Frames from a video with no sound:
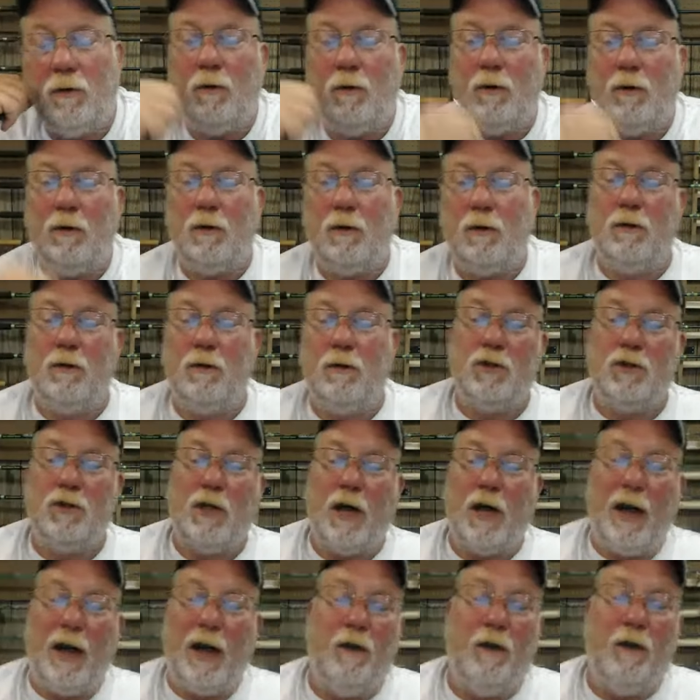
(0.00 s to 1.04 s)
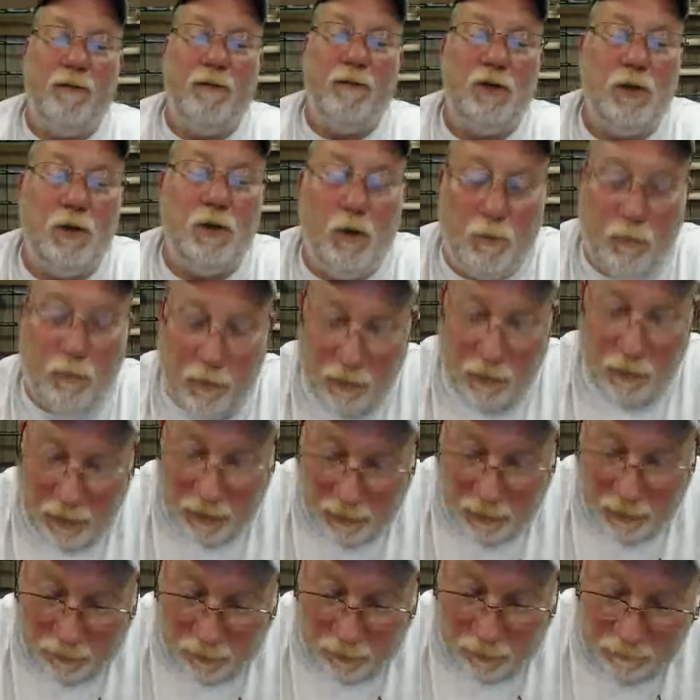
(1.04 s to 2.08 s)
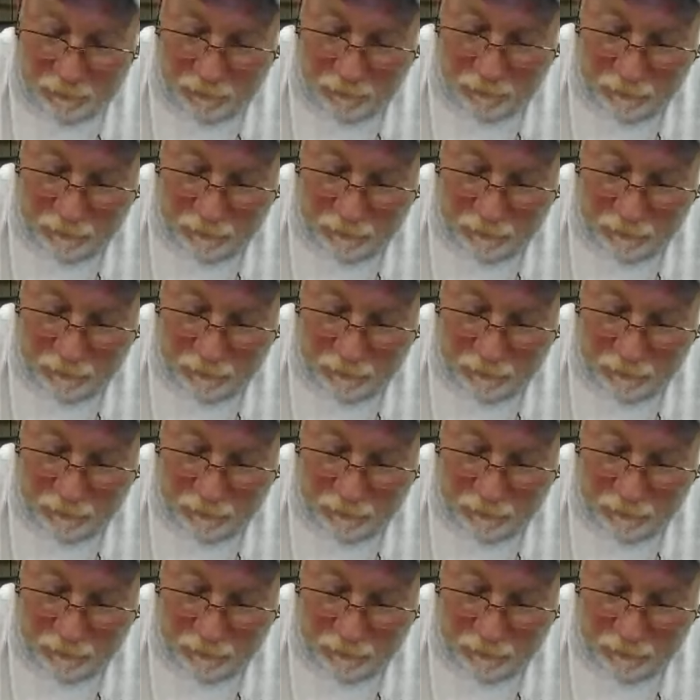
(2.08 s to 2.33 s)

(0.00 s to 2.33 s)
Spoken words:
style of fishing over the other.